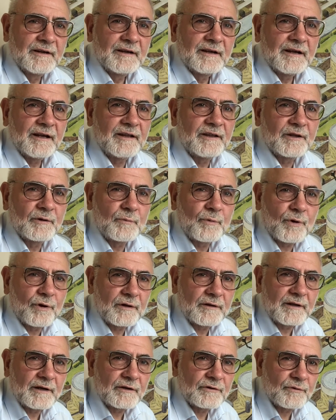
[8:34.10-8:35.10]
In the
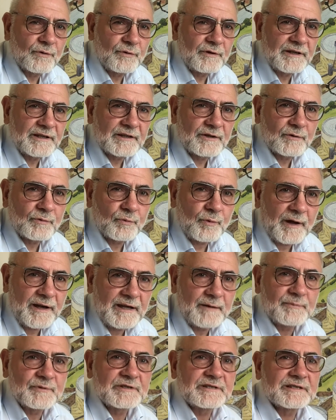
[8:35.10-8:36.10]
world, there's only
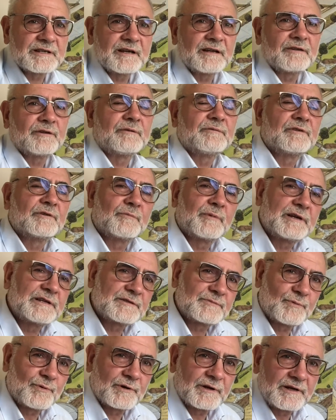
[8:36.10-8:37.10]
20% of the
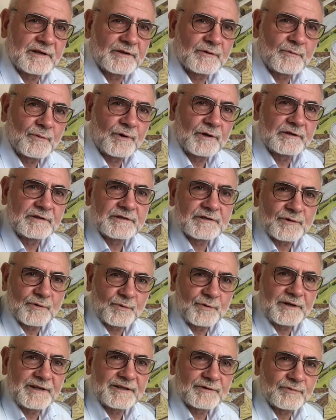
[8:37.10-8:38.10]
wastewater in the world is
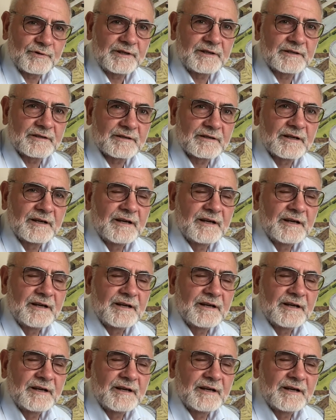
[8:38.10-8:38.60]
only treated.